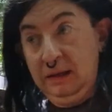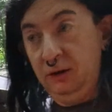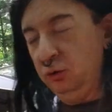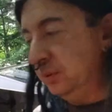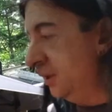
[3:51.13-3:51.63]
I
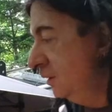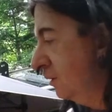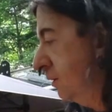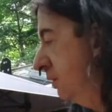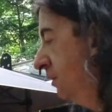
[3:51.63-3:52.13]
hope it is.
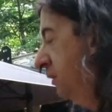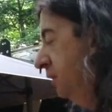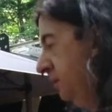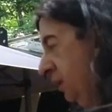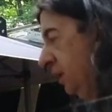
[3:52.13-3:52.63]

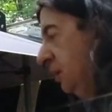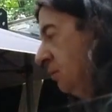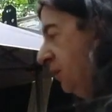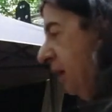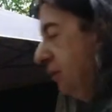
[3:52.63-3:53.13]
I'll keep
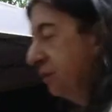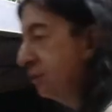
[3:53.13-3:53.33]
a fire